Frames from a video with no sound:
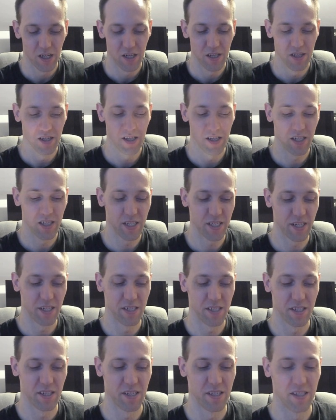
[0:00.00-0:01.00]
This
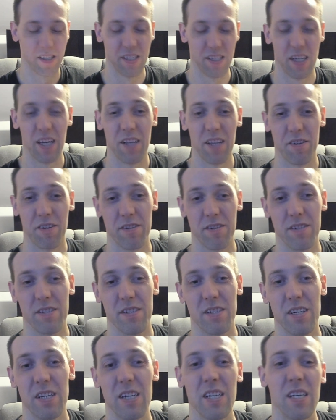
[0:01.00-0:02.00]
is another
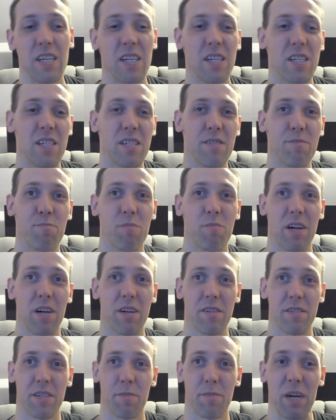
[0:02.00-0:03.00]

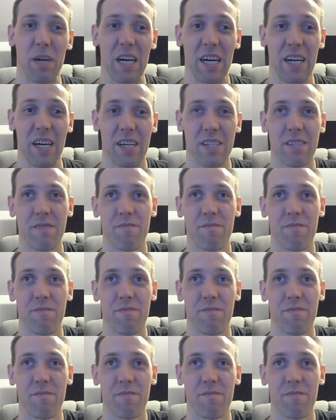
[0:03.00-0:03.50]
Impulse Buy.